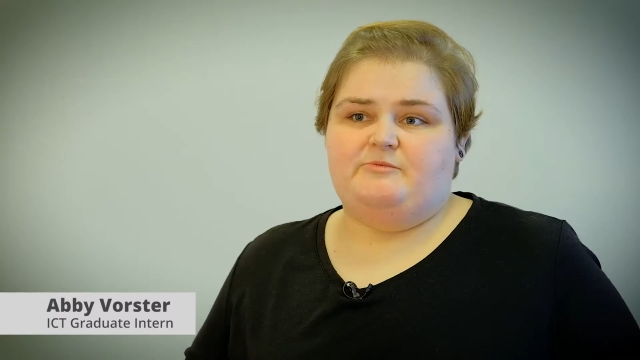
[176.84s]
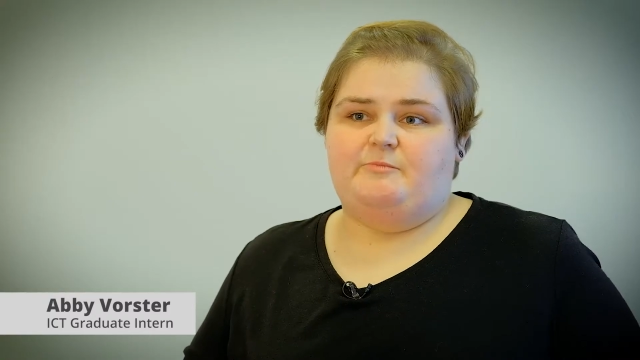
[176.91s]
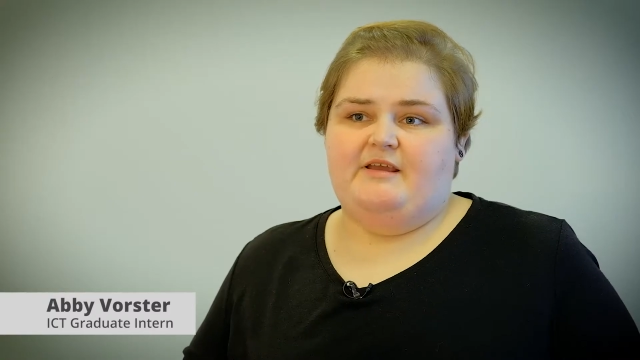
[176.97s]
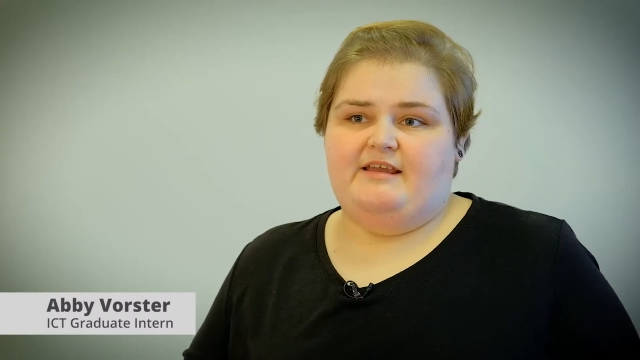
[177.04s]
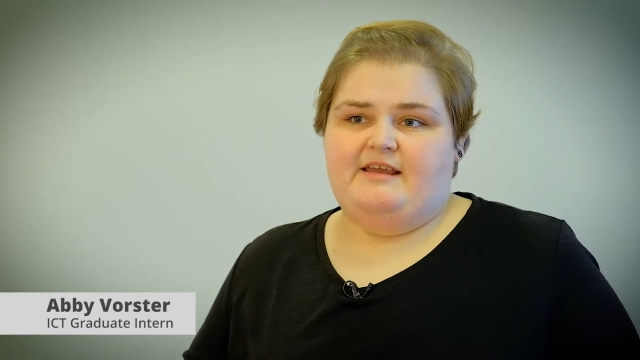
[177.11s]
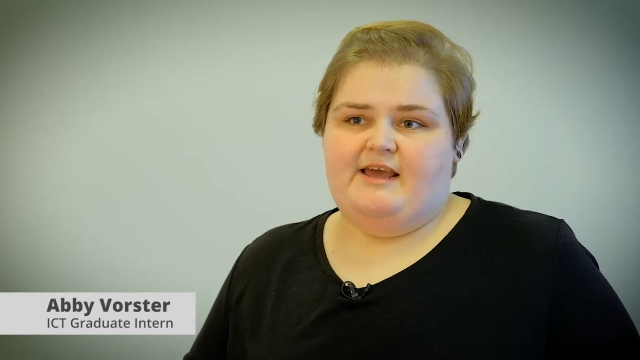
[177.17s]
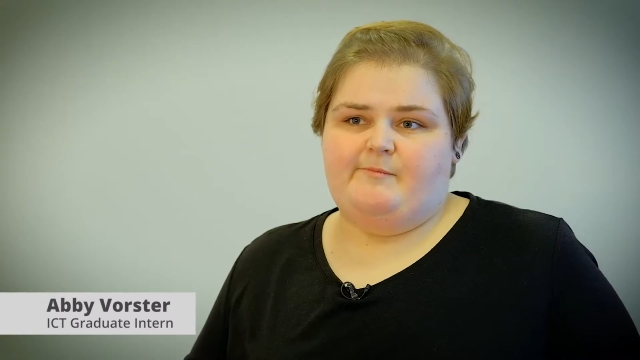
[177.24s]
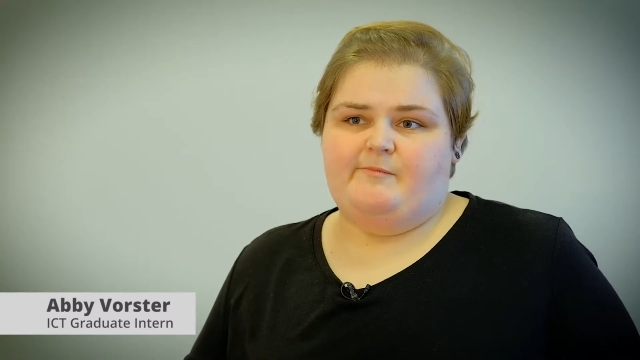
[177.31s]
a
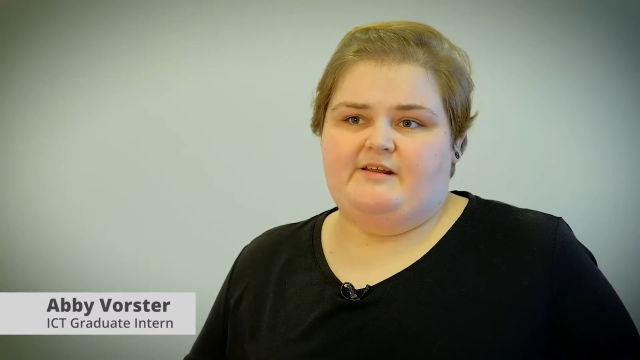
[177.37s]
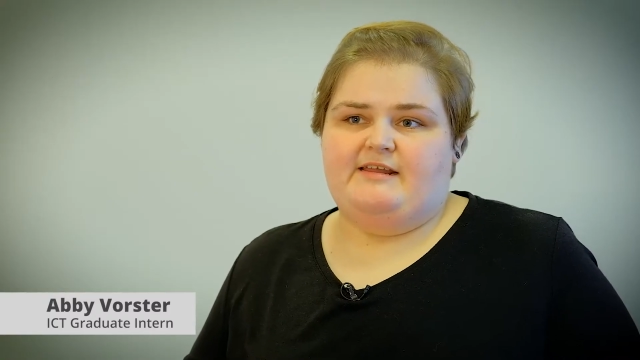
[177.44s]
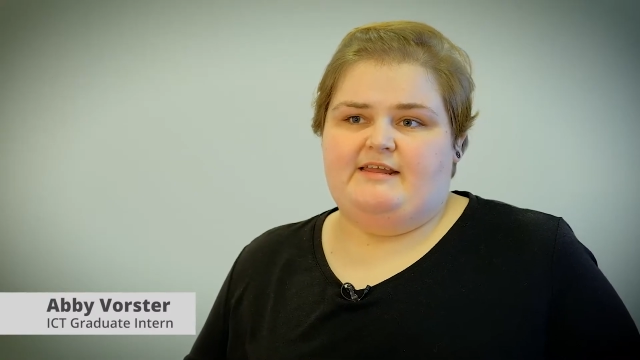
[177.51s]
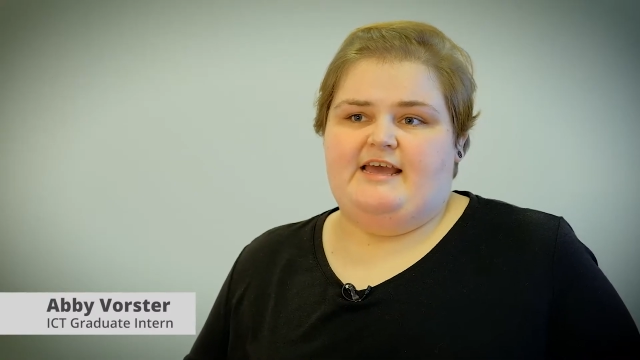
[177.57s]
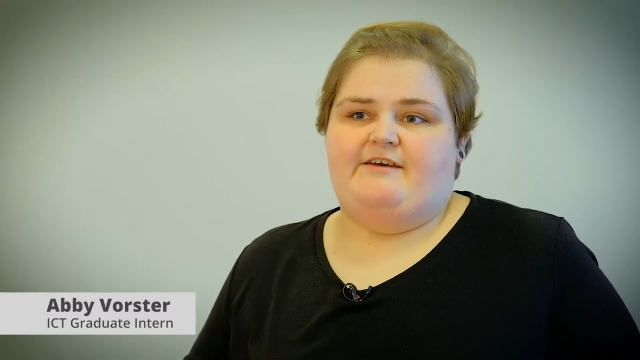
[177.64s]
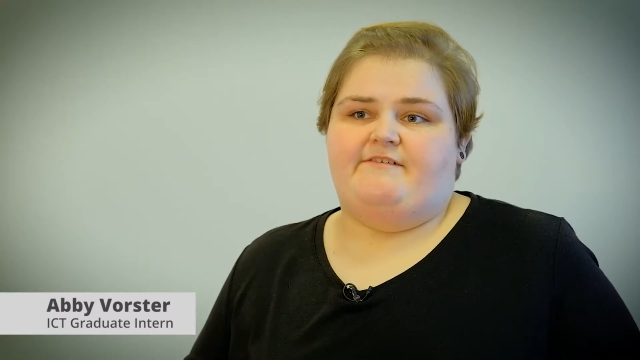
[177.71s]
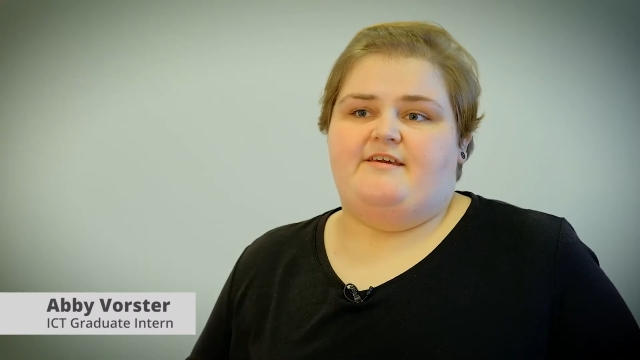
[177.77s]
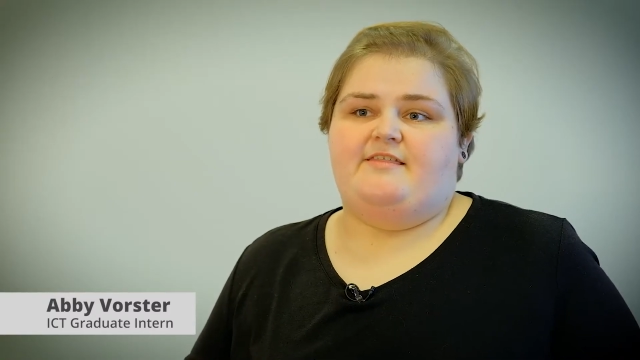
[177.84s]
big company,
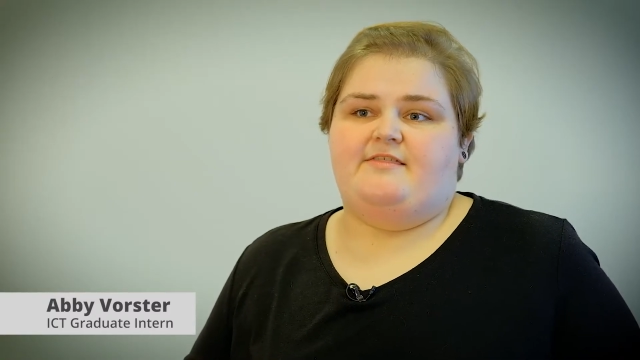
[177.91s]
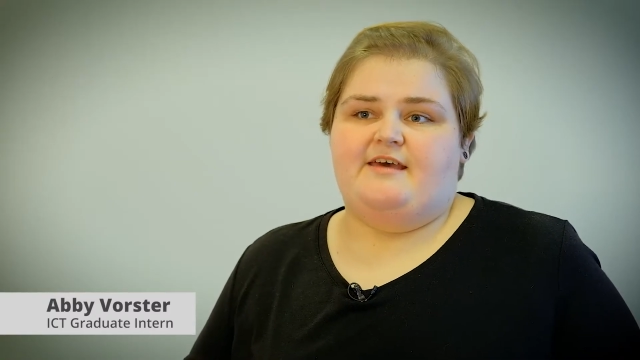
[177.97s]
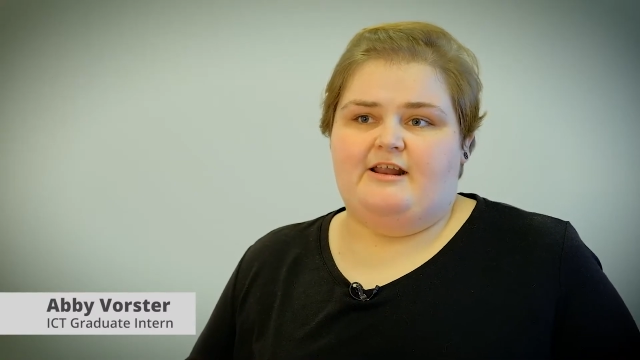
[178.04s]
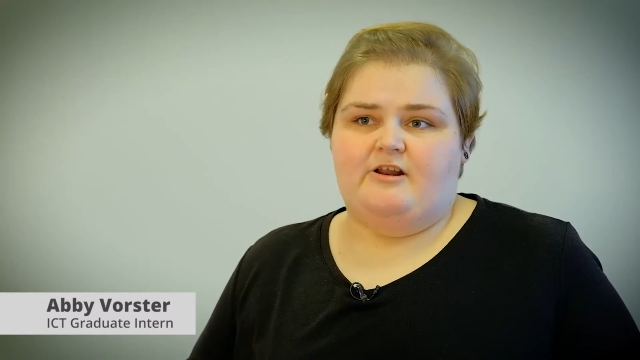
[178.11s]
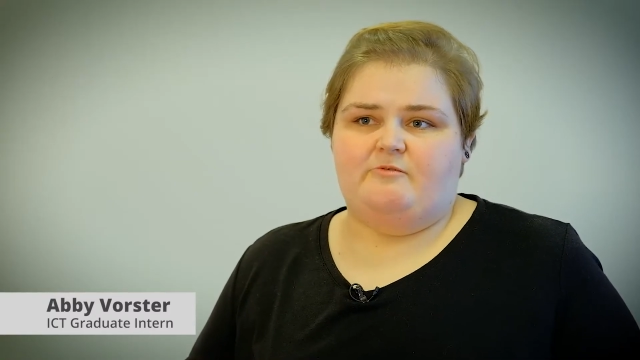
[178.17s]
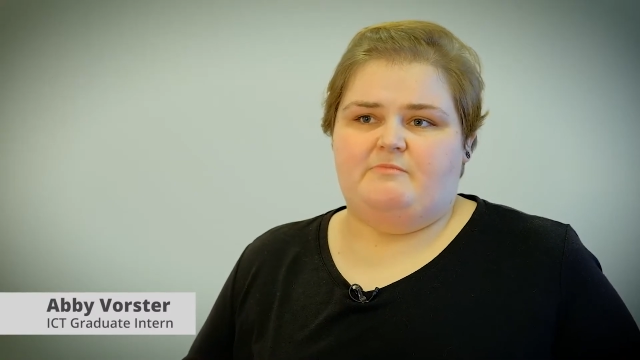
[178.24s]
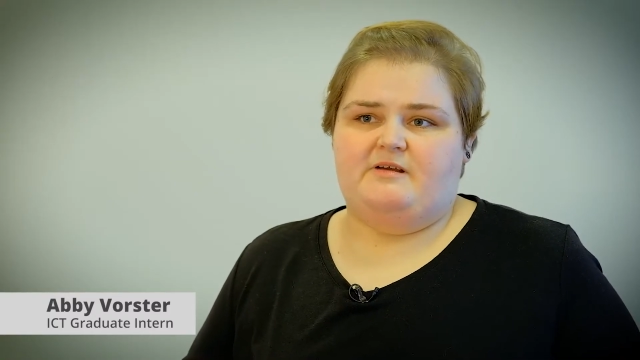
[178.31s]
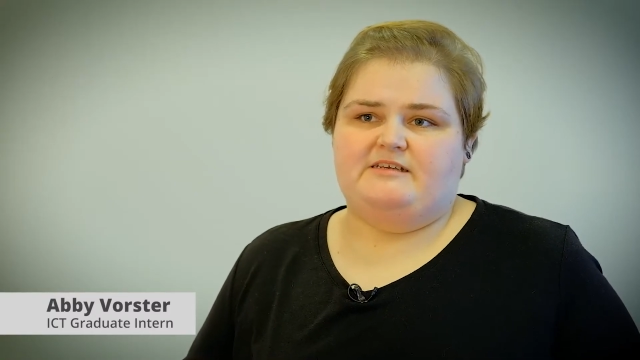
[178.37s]
having that
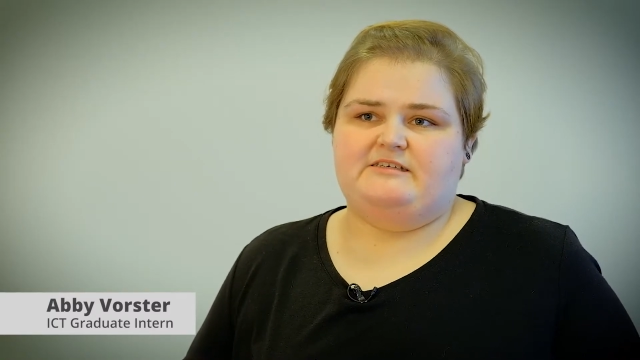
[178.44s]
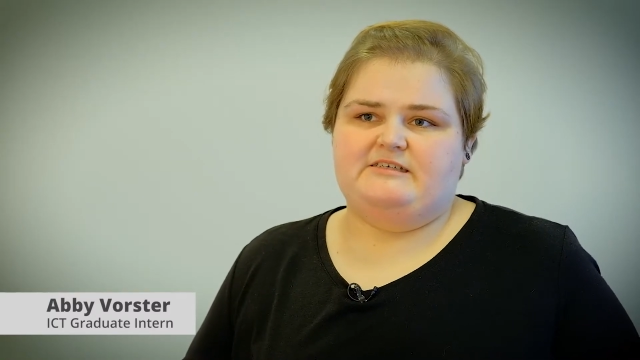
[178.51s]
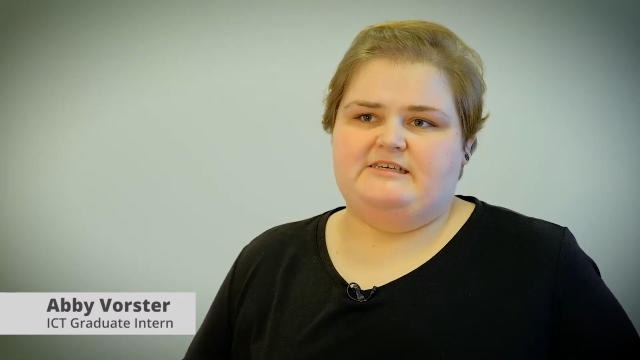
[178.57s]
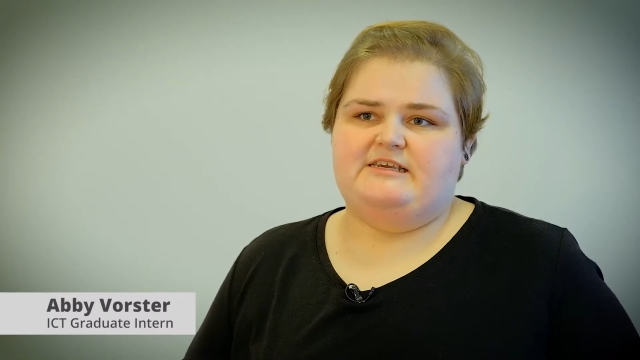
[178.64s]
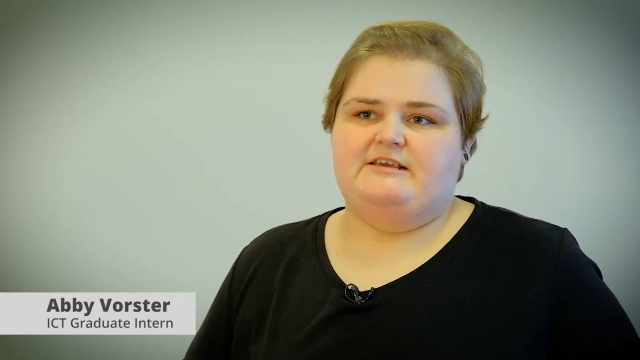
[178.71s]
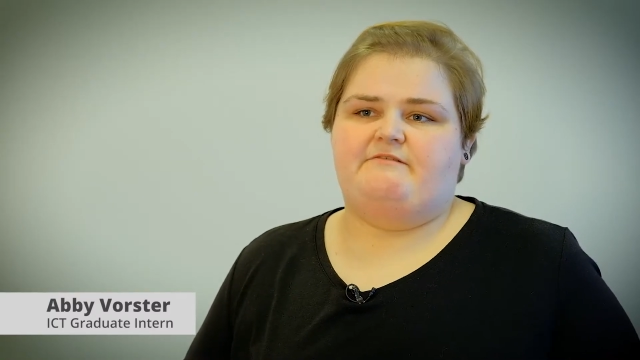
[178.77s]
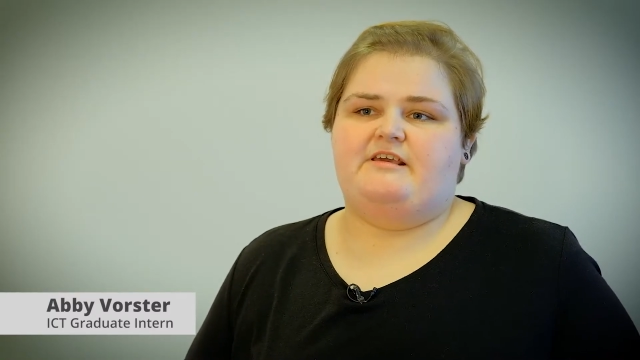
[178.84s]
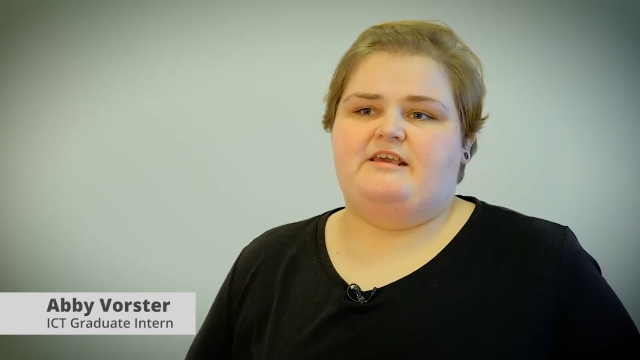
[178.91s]
on my
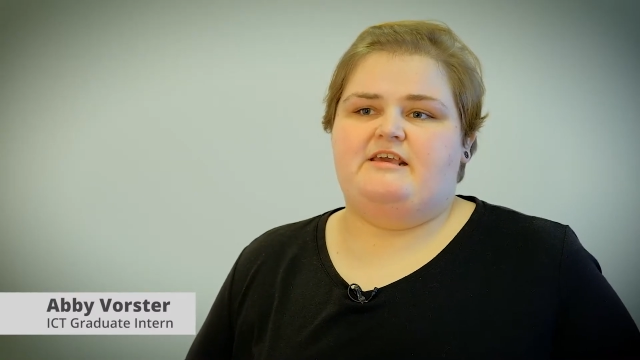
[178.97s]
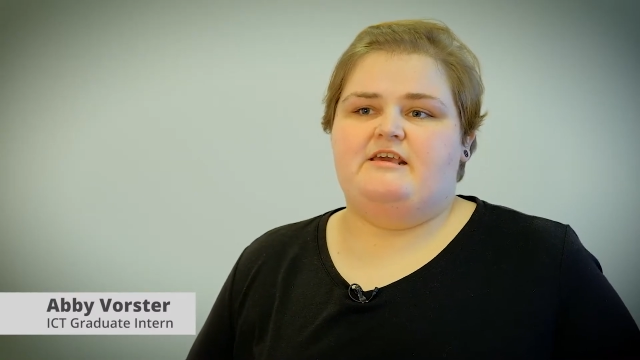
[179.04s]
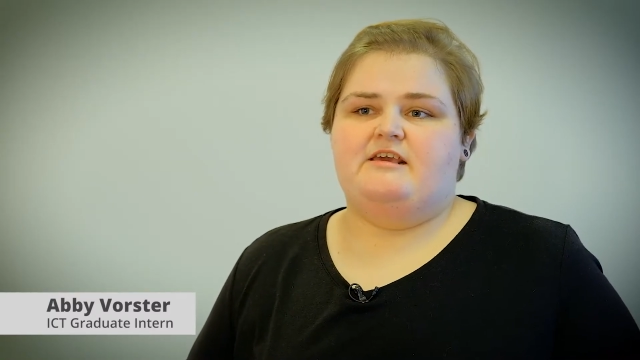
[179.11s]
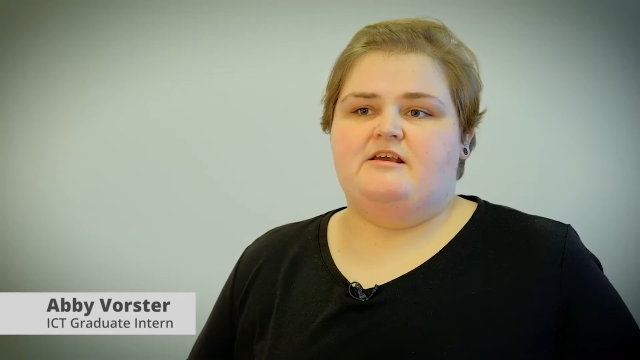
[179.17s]
CV